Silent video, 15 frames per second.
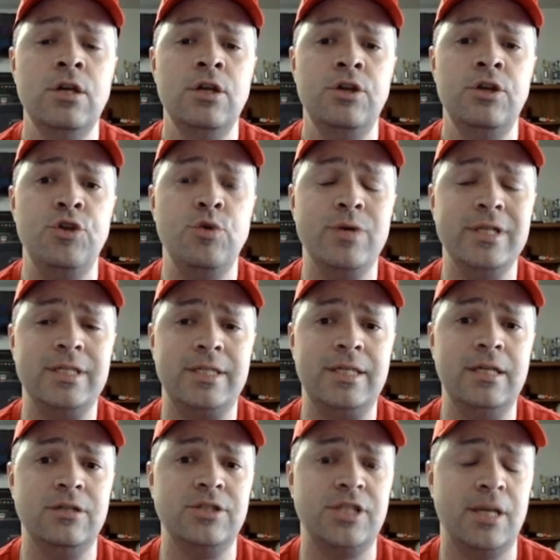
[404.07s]
you can
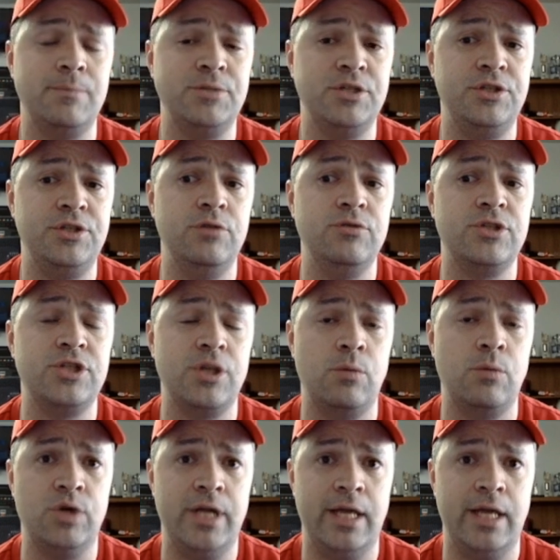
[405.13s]
still substitute
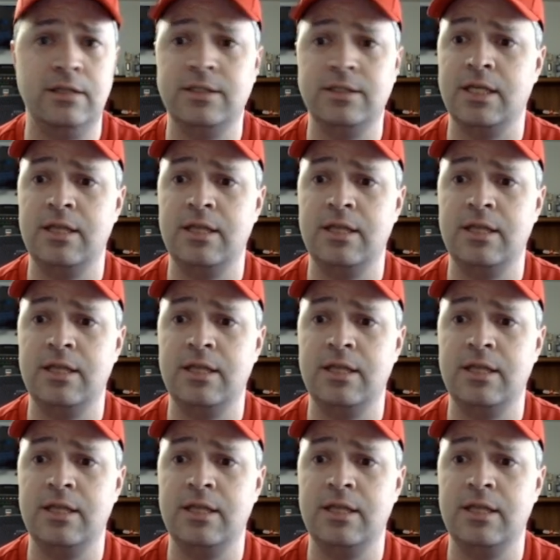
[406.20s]
someone else